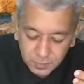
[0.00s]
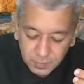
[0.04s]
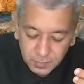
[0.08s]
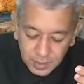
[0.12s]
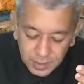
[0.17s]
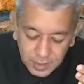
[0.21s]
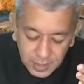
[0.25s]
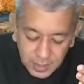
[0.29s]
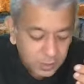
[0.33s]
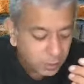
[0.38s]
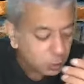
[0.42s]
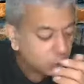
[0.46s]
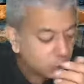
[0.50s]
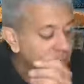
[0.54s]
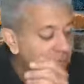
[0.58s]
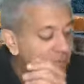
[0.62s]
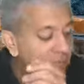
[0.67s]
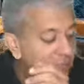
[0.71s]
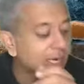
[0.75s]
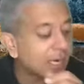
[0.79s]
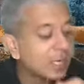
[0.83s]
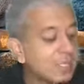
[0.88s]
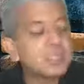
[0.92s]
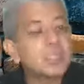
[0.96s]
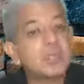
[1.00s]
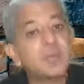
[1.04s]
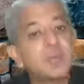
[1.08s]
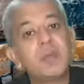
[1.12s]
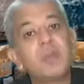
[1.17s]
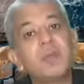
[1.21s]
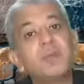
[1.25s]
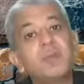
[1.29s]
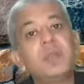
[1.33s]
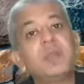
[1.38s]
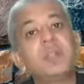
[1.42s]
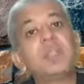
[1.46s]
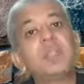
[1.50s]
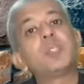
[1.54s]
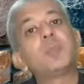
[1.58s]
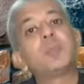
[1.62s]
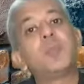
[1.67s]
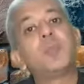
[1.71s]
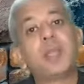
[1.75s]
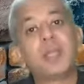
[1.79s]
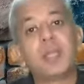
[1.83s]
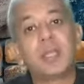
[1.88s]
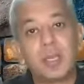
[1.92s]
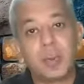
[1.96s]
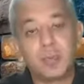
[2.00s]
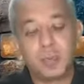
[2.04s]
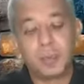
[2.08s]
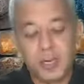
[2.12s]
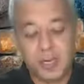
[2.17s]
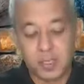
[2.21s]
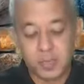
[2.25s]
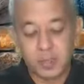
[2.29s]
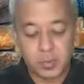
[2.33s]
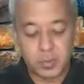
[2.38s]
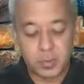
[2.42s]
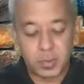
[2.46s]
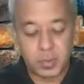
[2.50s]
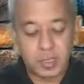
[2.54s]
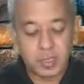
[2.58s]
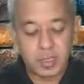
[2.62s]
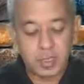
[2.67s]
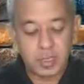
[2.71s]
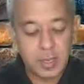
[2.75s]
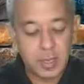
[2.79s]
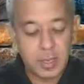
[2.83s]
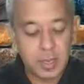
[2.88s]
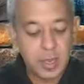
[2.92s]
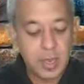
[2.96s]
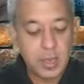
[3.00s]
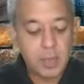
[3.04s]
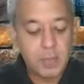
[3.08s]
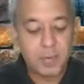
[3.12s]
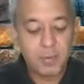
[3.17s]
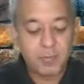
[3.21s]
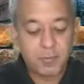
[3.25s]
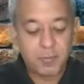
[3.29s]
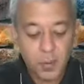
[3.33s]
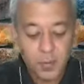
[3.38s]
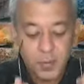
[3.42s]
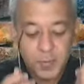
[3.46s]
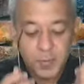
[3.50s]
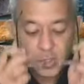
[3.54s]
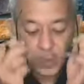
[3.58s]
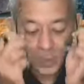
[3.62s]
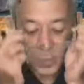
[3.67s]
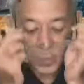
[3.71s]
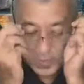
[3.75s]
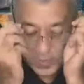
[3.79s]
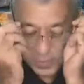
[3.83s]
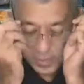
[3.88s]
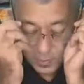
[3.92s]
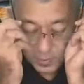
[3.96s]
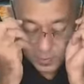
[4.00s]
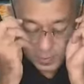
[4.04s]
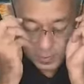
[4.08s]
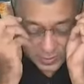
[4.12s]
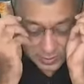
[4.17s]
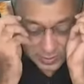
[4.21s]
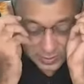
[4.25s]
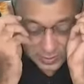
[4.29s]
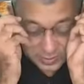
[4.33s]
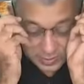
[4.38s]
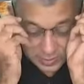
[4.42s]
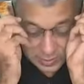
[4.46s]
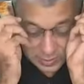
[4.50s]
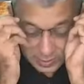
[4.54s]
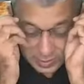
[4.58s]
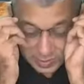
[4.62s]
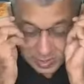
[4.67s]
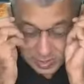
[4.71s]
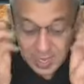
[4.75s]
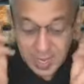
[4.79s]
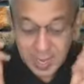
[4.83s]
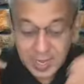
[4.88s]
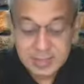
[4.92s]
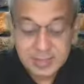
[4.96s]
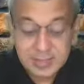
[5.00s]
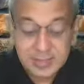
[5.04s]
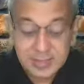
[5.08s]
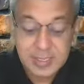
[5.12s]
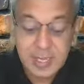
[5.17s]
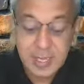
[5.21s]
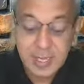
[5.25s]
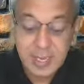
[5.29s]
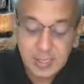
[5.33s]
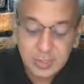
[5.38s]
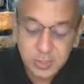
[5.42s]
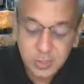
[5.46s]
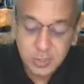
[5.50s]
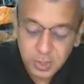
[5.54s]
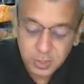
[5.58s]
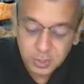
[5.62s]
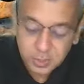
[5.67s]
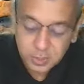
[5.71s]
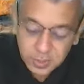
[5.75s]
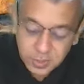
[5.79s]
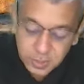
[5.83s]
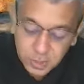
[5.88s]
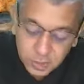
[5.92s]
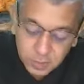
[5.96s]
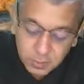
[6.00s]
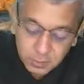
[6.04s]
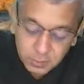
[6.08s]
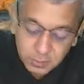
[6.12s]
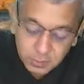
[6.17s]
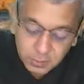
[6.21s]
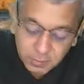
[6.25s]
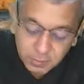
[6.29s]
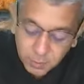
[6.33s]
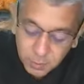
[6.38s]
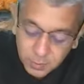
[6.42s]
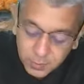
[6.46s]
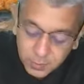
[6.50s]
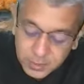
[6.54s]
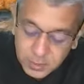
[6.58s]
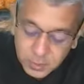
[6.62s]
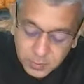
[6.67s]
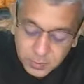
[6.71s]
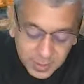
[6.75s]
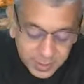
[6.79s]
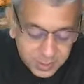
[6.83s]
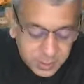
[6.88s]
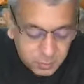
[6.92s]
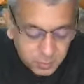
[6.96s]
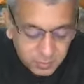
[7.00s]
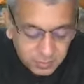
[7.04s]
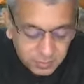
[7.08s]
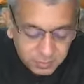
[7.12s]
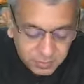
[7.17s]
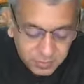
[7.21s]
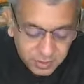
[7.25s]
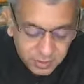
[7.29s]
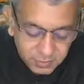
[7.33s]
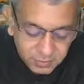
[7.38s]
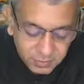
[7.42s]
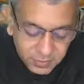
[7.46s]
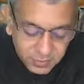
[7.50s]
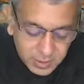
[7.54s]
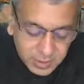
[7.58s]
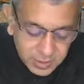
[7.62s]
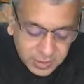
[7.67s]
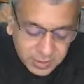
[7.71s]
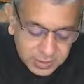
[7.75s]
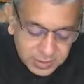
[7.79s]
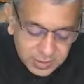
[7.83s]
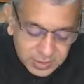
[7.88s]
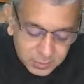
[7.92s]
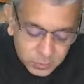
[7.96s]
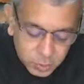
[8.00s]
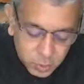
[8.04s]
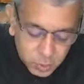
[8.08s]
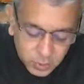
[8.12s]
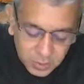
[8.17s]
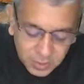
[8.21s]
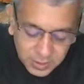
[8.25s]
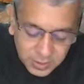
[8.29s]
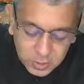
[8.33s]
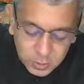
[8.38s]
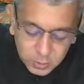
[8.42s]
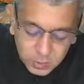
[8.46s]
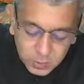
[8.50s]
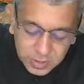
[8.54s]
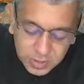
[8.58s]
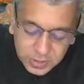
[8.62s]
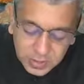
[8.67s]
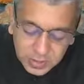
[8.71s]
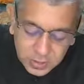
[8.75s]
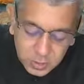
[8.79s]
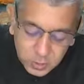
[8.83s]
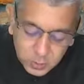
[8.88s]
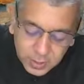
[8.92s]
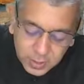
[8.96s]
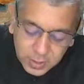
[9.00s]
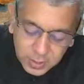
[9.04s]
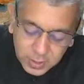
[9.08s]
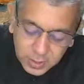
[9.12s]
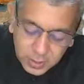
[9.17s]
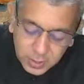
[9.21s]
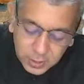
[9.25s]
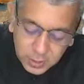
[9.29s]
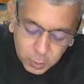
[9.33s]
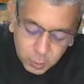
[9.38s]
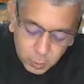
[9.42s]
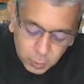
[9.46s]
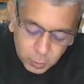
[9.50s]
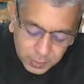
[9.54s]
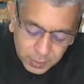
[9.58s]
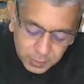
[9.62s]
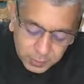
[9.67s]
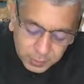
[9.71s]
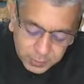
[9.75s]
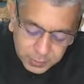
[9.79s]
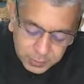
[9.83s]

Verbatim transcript: it all starts away with this particular part only. Performance Prism is considered as second generation performance management framework conceptualized by these particular two people.